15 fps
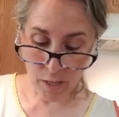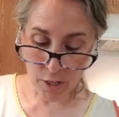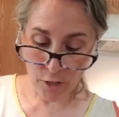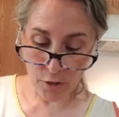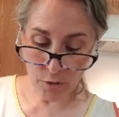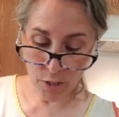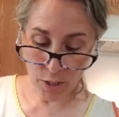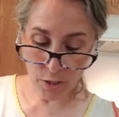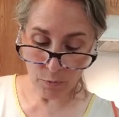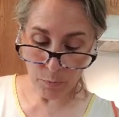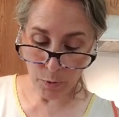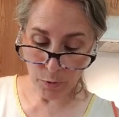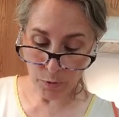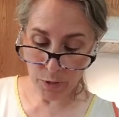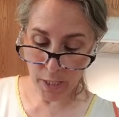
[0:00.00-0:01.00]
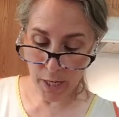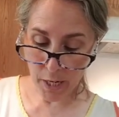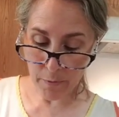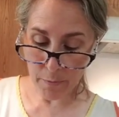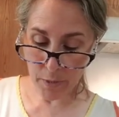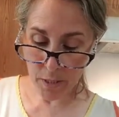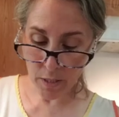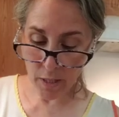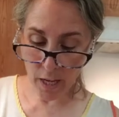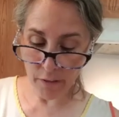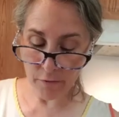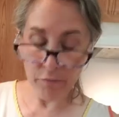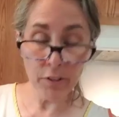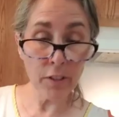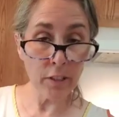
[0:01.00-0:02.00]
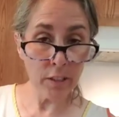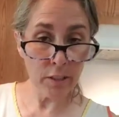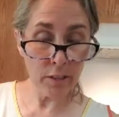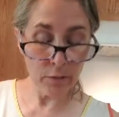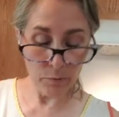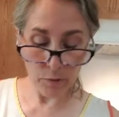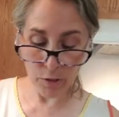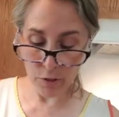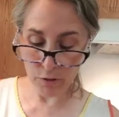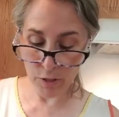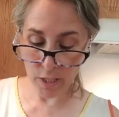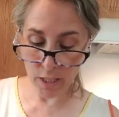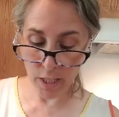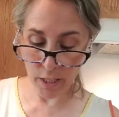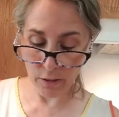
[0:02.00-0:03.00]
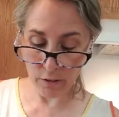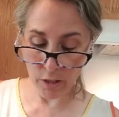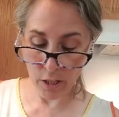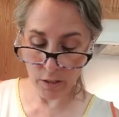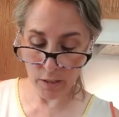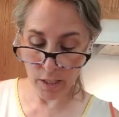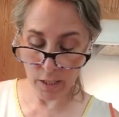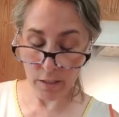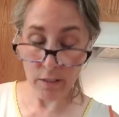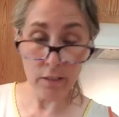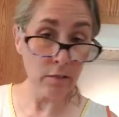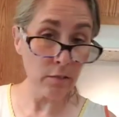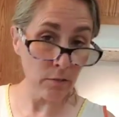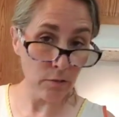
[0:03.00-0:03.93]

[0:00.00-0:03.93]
using the pull tabs and fill it with your desired contents: